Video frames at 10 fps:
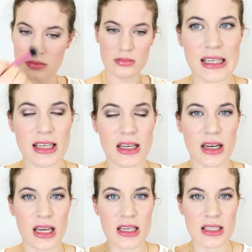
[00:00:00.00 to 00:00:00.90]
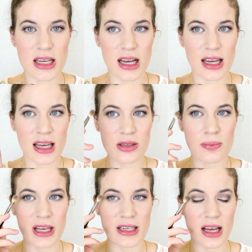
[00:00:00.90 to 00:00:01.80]
What I did is I had to
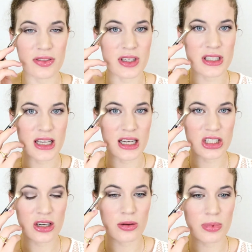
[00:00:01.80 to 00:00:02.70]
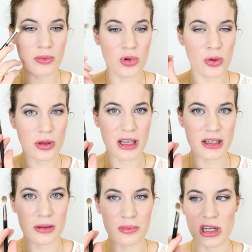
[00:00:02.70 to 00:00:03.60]
blend out this eyeshadow a bit more with a
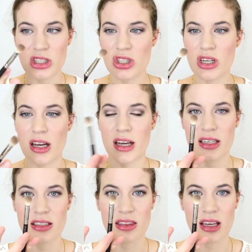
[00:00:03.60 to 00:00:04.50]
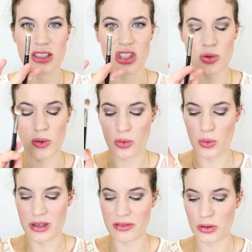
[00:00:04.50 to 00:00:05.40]
blending brush. I did that just with
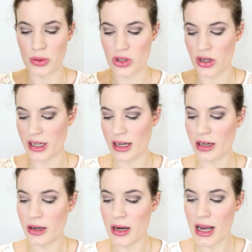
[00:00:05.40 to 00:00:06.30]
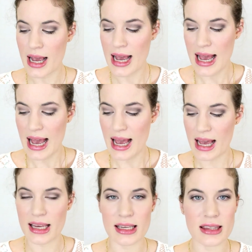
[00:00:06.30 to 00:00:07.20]
whatever was on here.
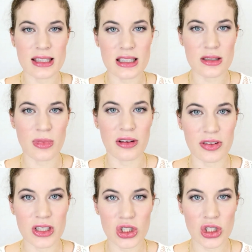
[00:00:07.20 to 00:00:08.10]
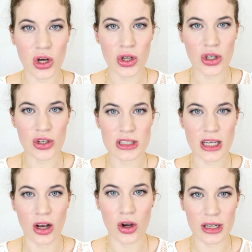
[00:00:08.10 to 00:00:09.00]
And this is my finished look
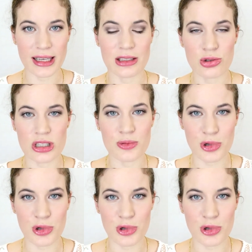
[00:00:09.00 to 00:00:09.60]
using only Catrice